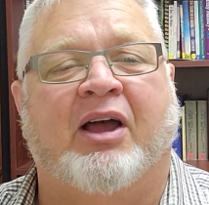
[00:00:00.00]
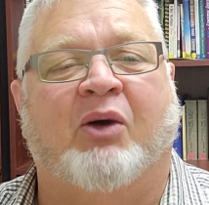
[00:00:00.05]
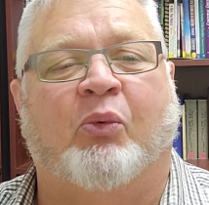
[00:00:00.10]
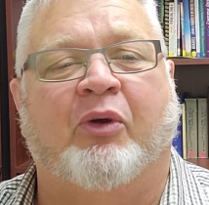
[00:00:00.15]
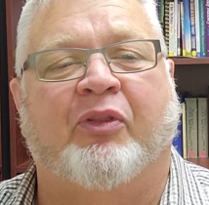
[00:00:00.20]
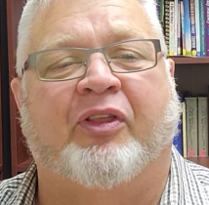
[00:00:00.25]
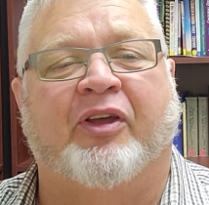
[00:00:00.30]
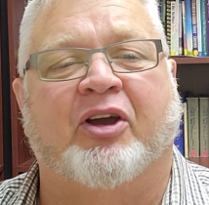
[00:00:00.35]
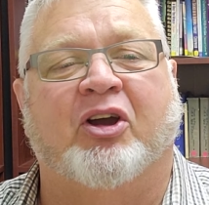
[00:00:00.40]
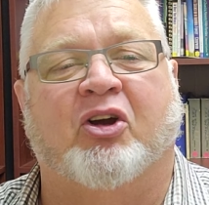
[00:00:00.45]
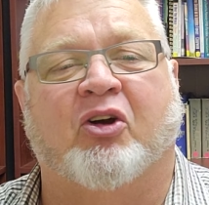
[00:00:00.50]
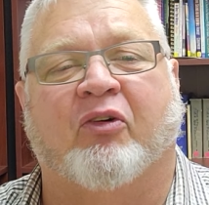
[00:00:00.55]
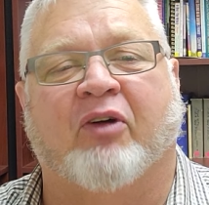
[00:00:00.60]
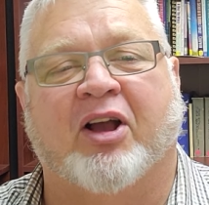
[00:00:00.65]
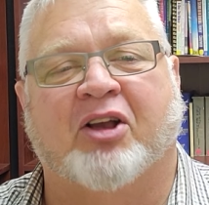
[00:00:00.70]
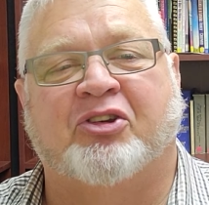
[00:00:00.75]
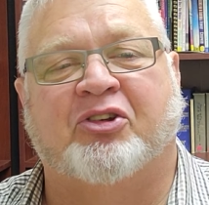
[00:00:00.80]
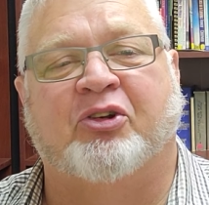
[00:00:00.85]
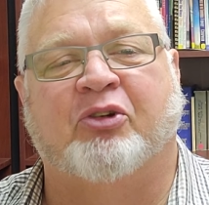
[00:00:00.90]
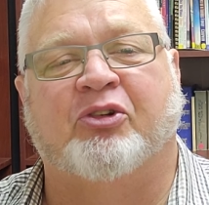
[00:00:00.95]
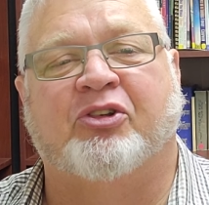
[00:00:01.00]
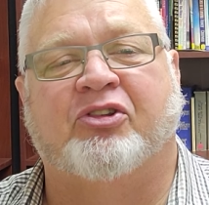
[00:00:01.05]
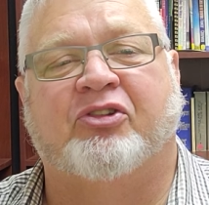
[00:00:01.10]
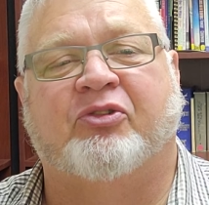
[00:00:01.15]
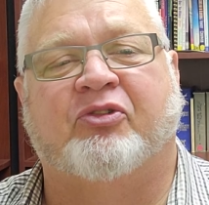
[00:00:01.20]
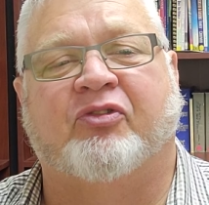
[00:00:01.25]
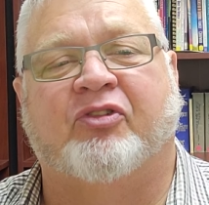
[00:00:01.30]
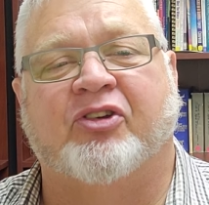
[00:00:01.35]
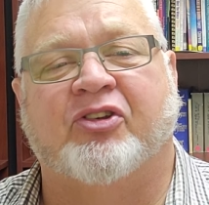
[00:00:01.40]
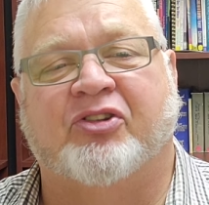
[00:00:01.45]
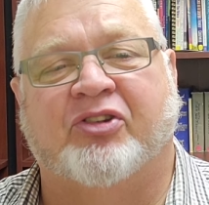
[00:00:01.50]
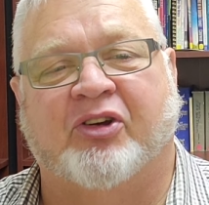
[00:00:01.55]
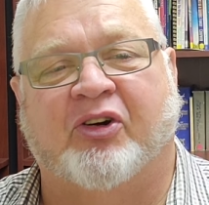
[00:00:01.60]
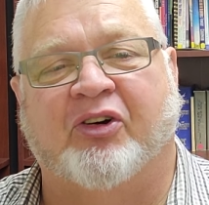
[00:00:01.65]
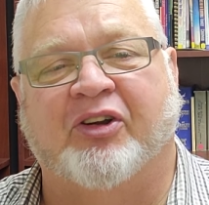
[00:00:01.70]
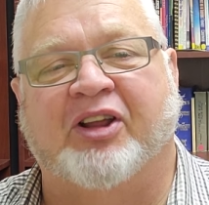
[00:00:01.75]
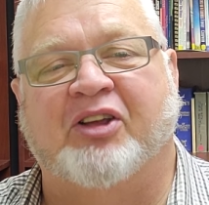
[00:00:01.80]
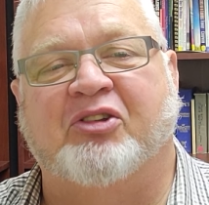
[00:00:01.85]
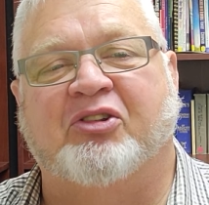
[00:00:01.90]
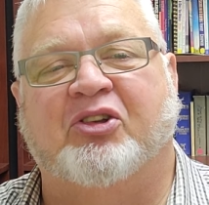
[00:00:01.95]
within correctional
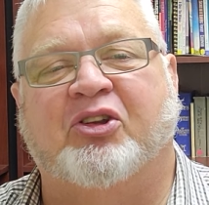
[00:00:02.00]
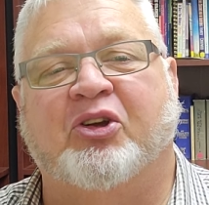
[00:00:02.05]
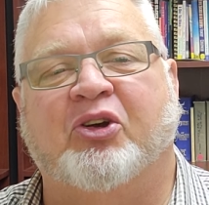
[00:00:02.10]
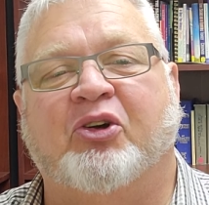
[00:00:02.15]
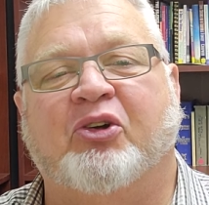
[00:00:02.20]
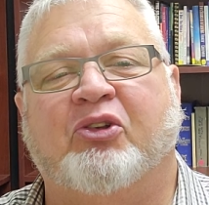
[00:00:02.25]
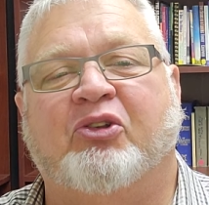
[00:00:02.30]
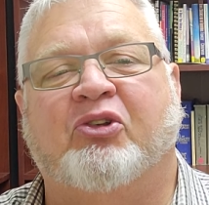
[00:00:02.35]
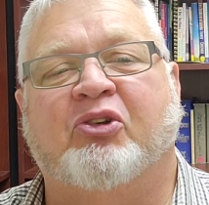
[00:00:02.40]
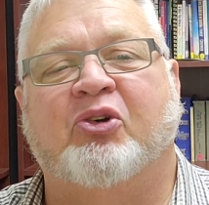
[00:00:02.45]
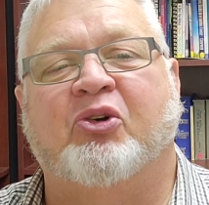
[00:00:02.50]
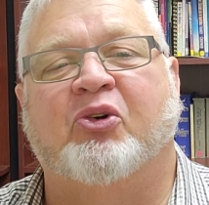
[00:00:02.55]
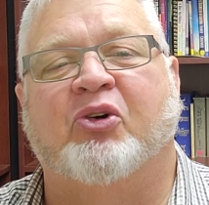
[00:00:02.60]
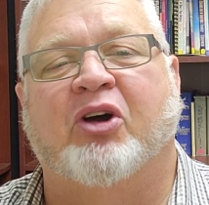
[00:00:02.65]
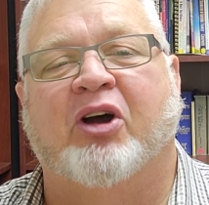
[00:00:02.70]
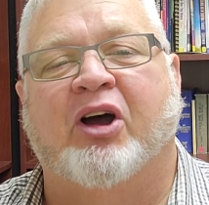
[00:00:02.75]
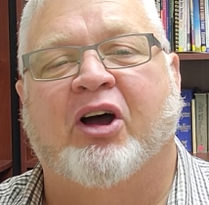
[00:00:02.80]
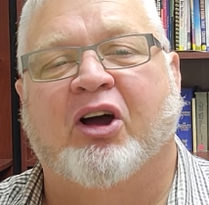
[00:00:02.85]
facilities due to